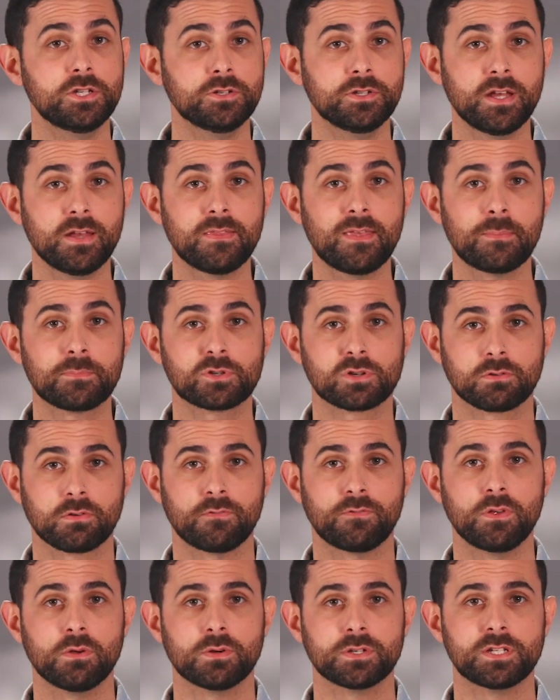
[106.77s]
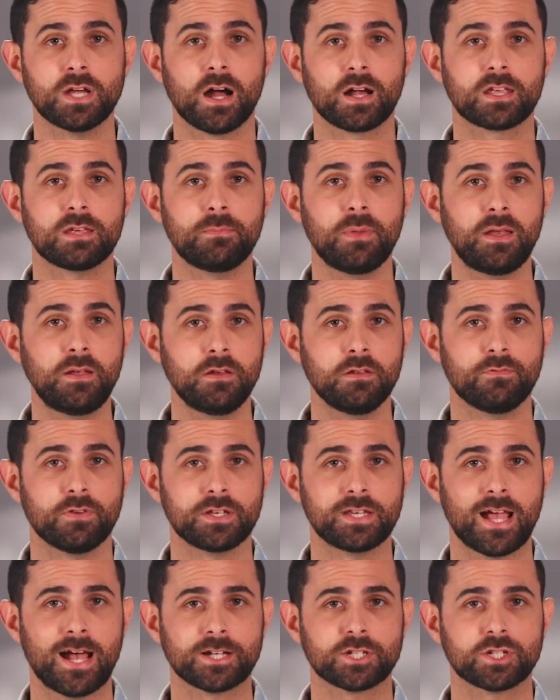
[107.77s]
you need them to review a document you've
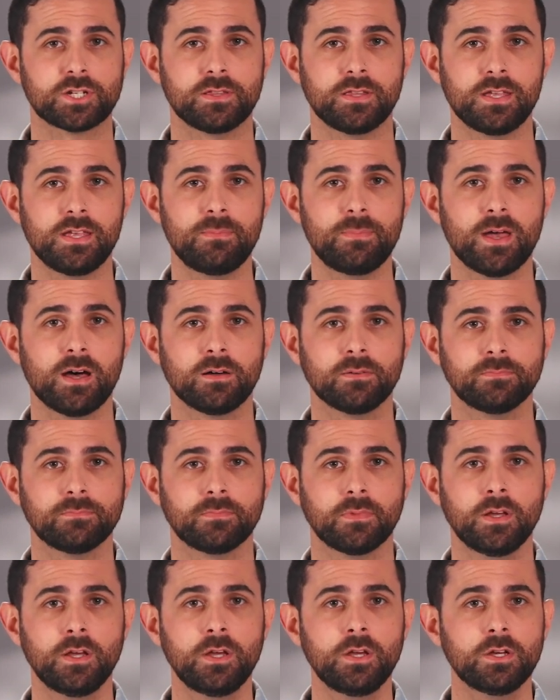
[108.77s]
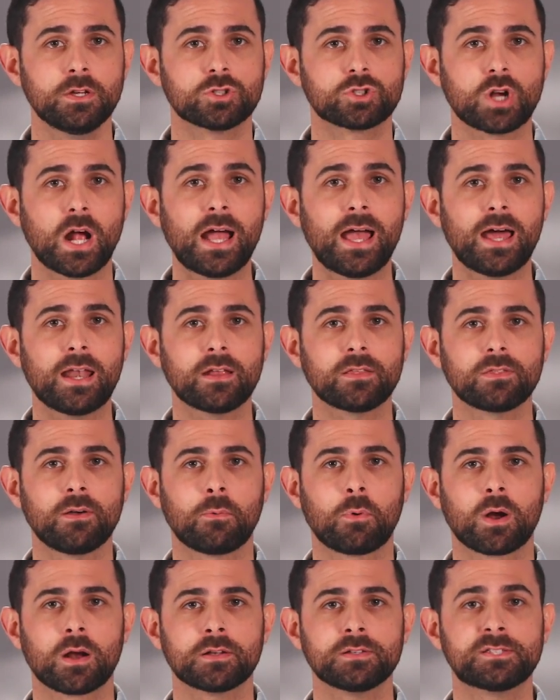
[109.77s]
attached to the email? Try adding the
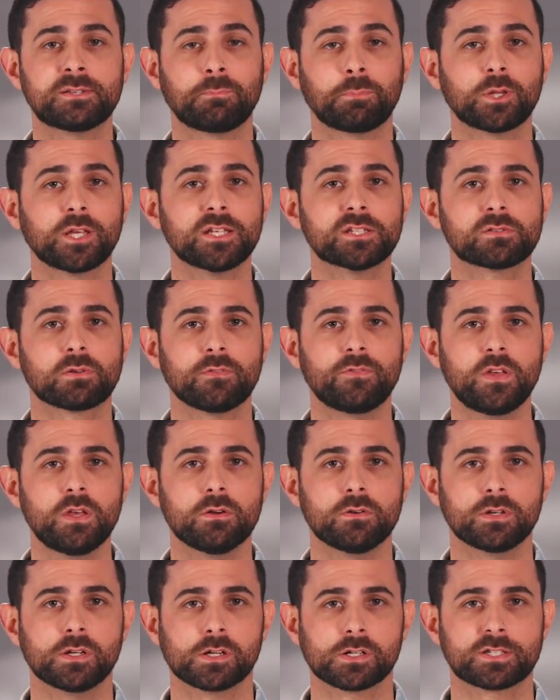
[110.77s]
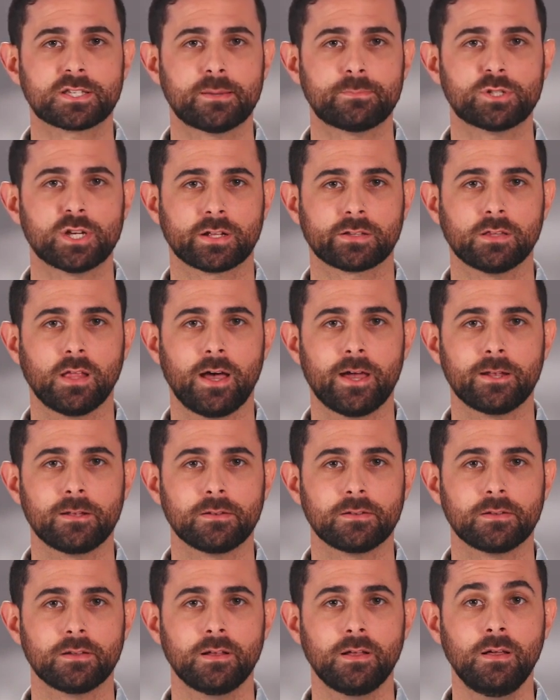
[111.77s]
words "please review" to your subject
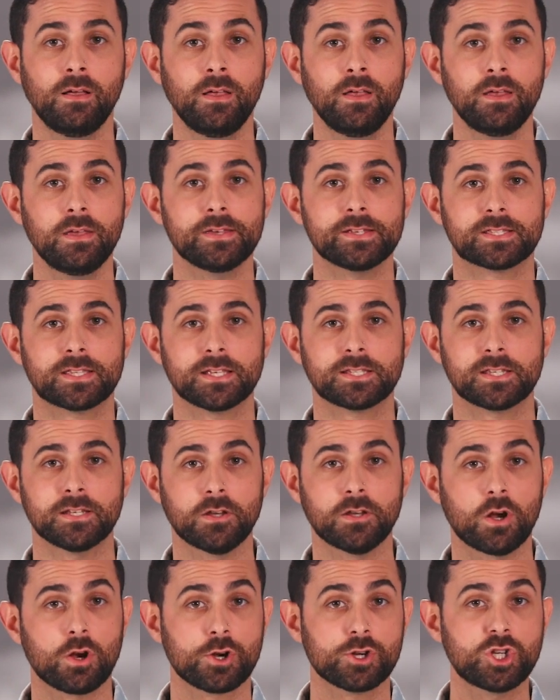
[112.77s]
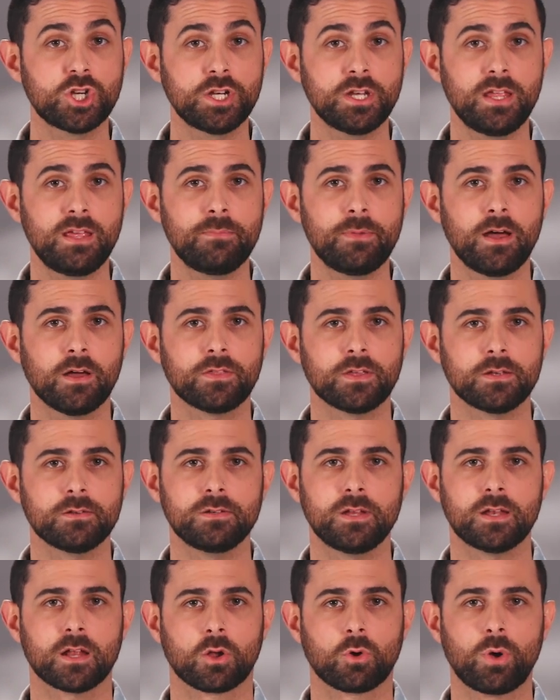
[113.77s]
line. Is this an urgent email that you
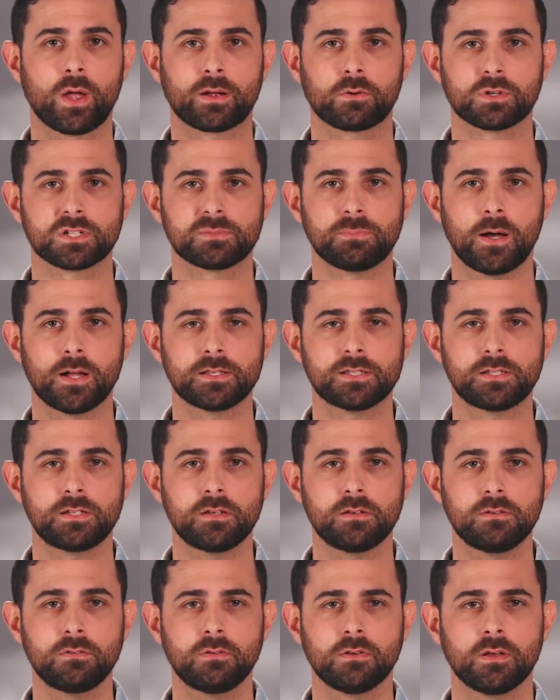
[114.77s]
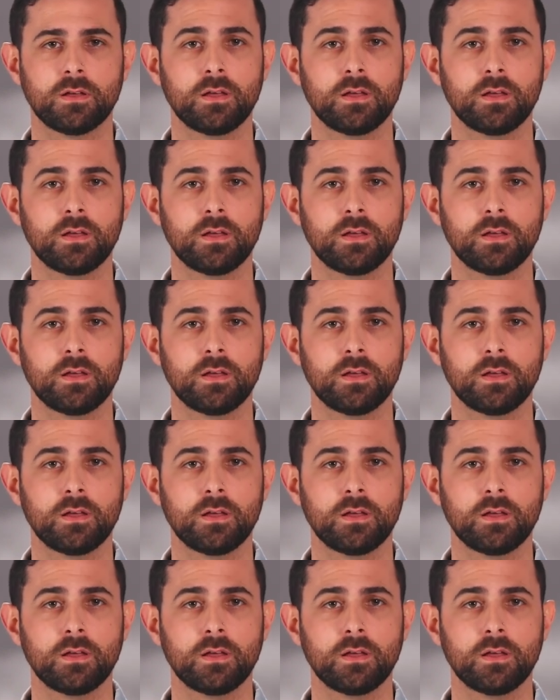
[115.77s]
need a quick response to?